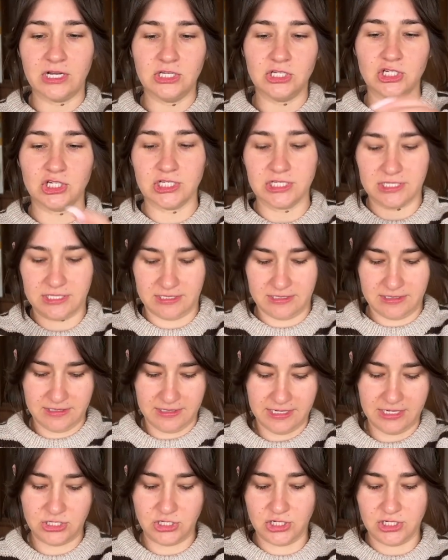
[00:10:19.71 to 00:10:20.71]
It's just
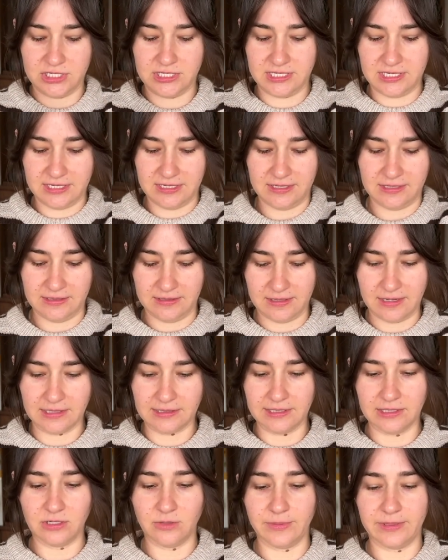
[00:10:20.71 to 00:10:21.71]
a
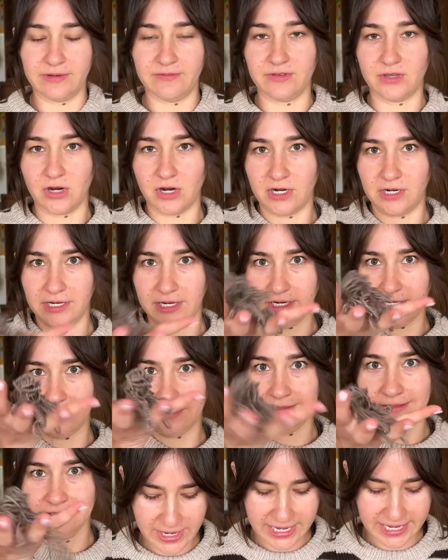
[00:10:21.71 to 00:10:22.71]
little bit of yarn here.
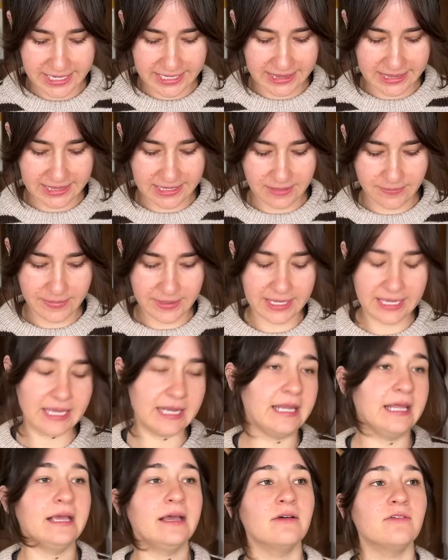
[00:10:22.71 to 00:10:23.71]
In the
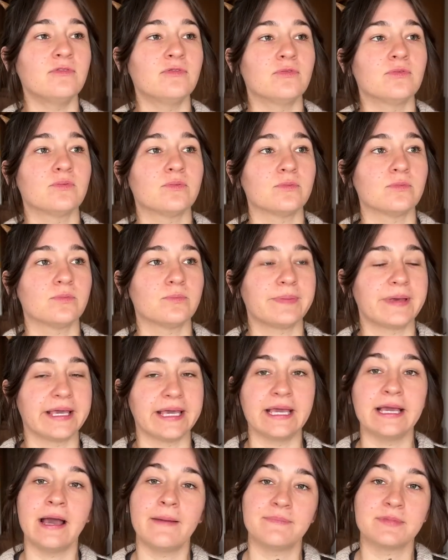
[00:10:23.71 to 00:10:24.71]
beginning of
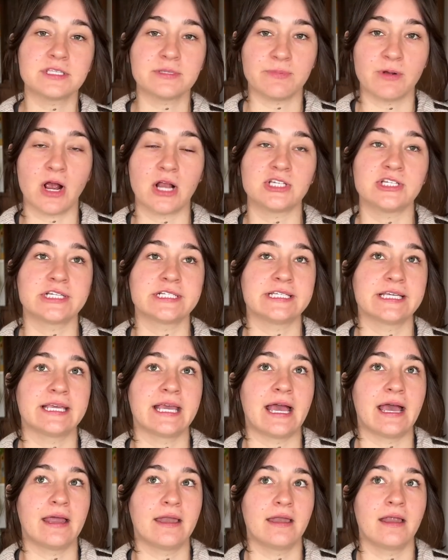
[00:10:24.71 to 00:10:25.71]
picking up this project
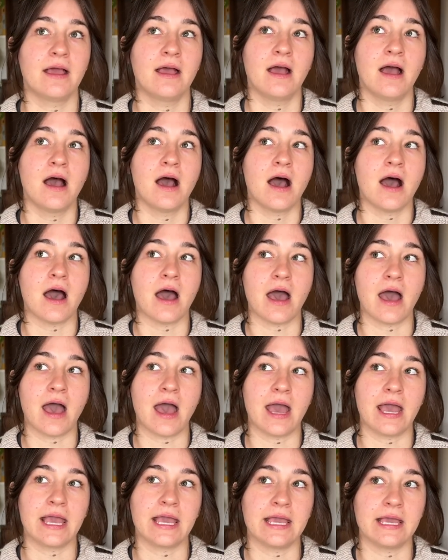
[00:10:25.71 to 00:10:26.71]
again,
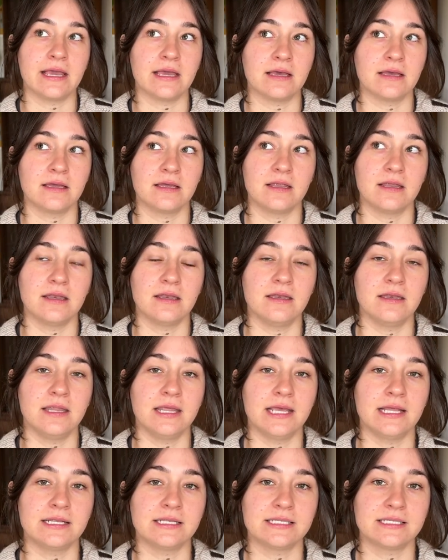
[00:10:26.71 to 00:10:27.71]
I'm
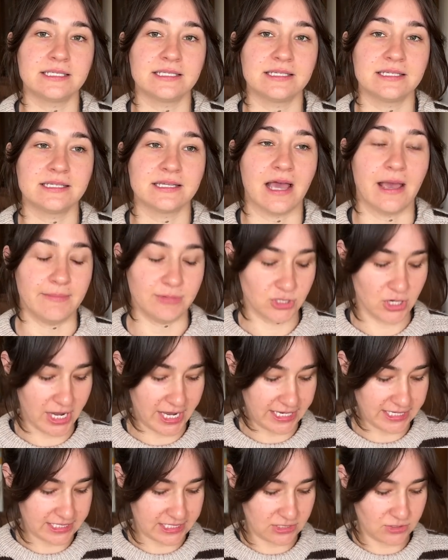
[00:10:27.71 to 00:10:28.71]

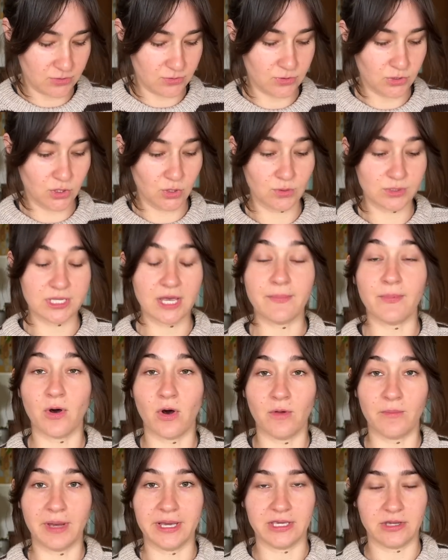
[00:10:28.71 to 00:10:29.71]
trying to use up
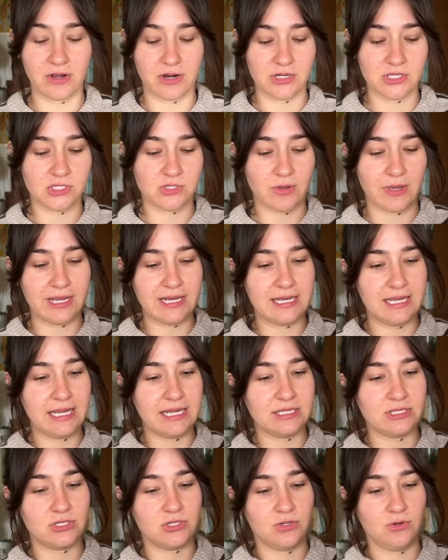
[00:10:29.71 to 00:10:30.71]
all my yarn. So I
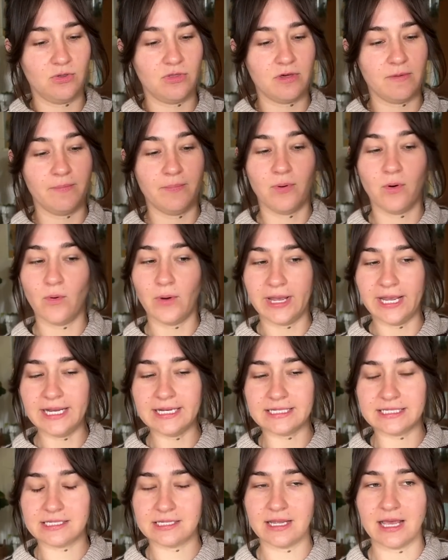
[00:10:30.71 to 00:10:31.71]
knit to the
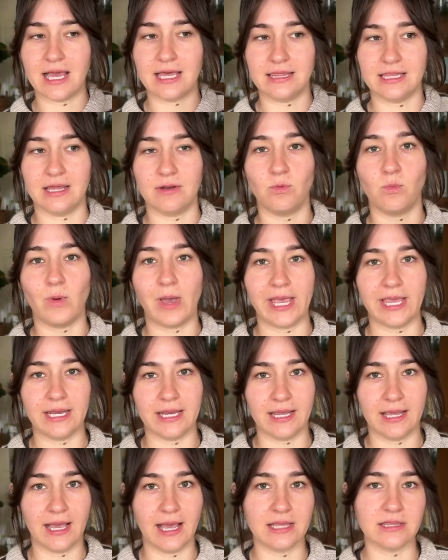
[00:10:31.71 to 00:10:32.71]
point and then weighed
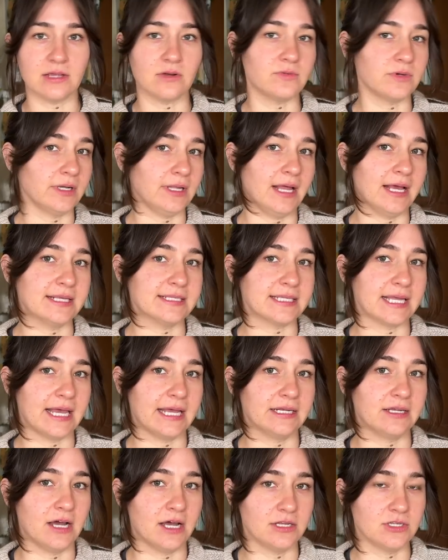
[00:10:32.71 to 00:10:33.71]
it and then realized I
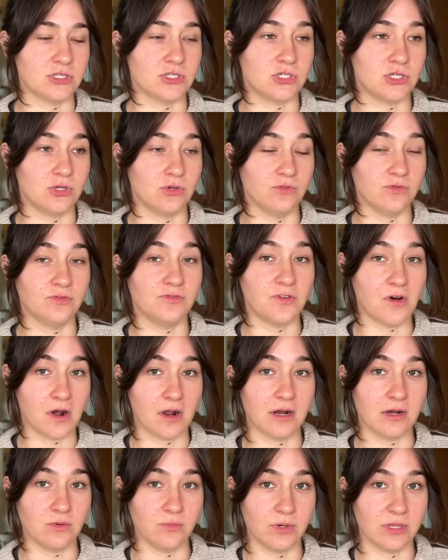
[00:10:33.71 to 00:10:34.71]
had gotten too
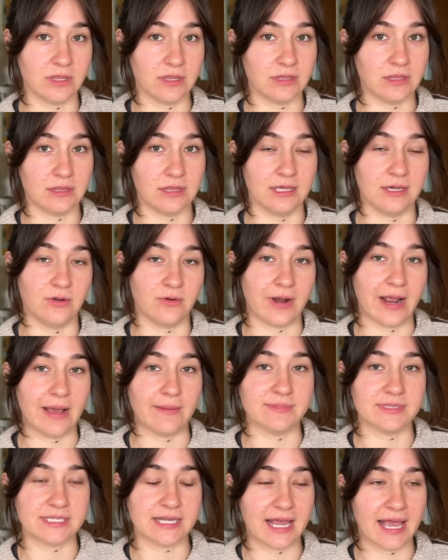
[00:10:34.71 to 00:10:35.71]
far with the
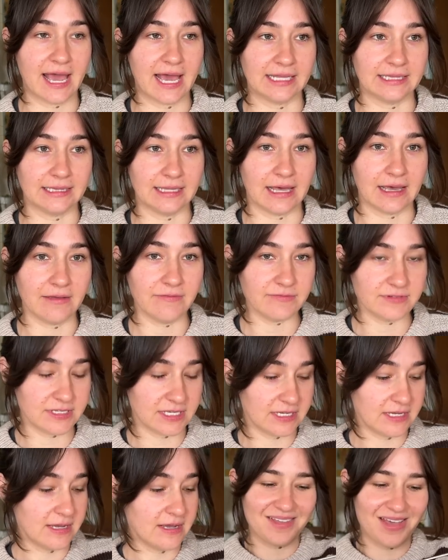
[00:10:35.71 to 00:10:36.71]
grams that I had
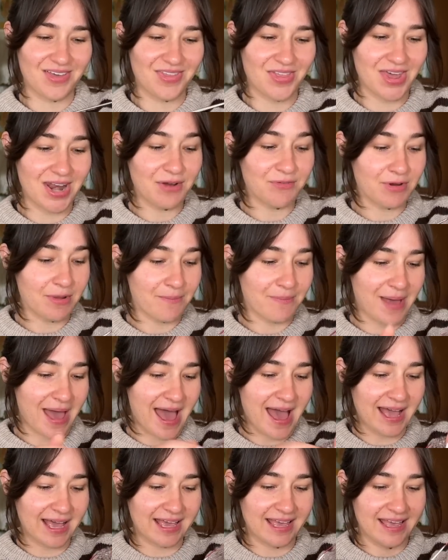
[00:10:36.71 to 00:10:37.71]
left. And then I ripped
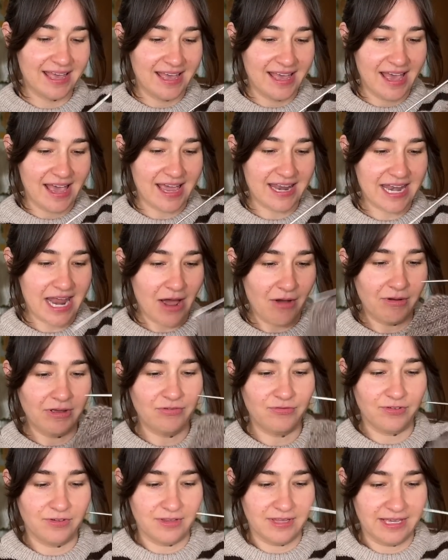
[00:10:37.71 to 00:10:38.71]
back. And now I
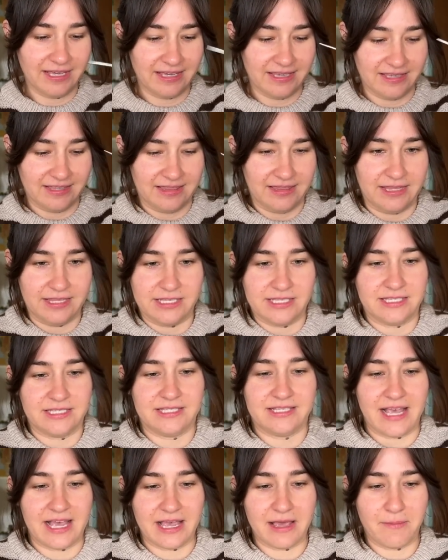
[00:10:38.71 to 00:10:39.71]
feel like this
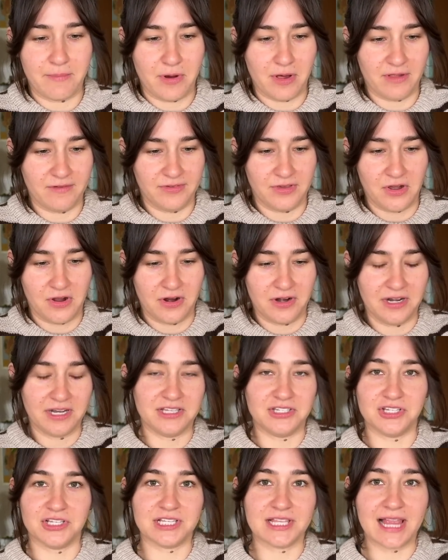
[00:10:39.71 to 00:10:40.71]
second ball of yarn
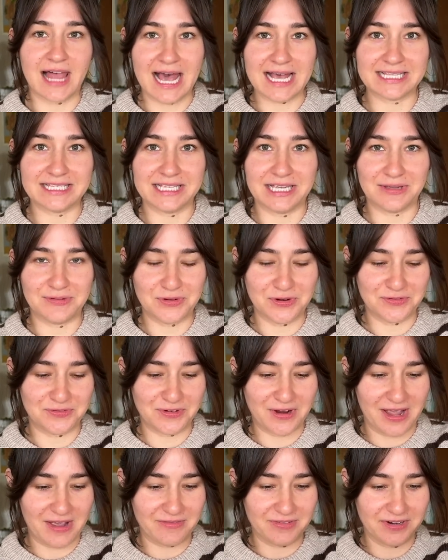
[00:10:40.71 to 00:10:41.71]
is just lasting for
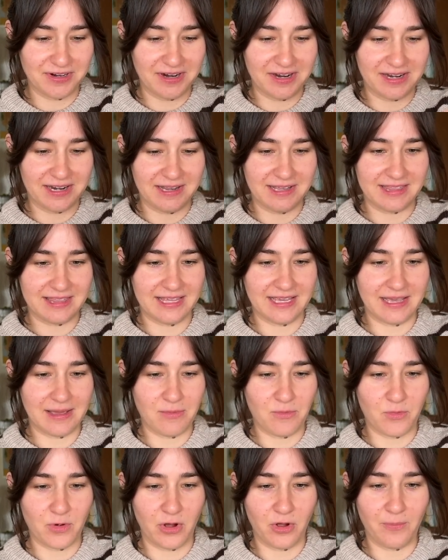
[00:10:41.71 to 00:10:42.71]
forever. And I think
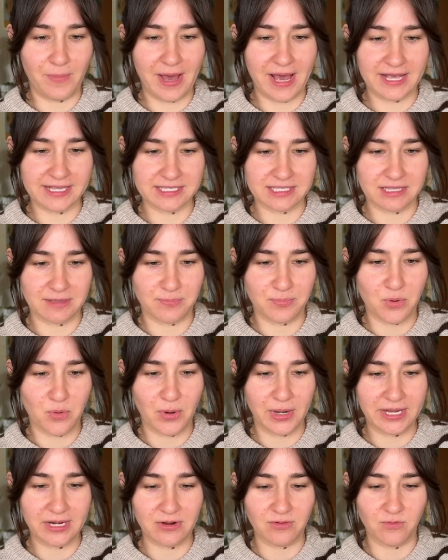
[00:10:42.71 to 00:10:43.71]
I'm well past the
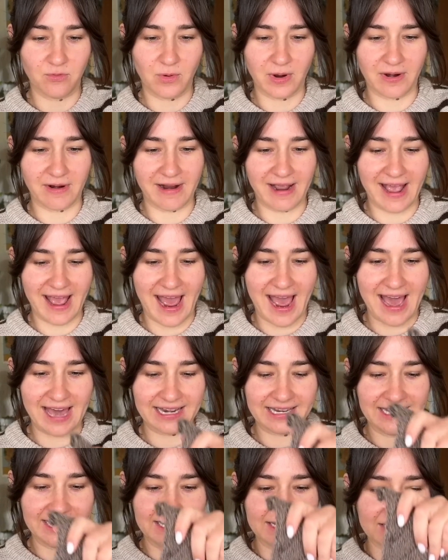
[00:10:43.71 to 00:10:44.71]
point of where I
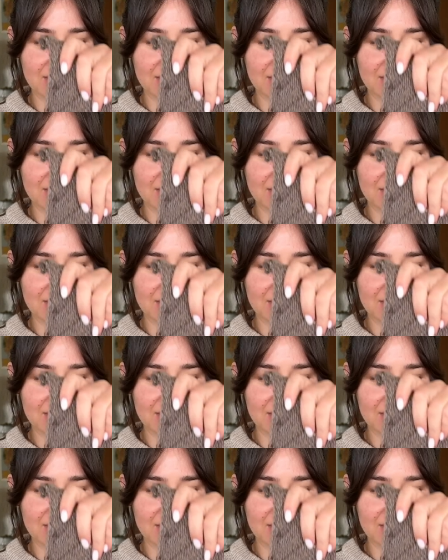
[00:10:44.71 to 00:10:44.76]
added.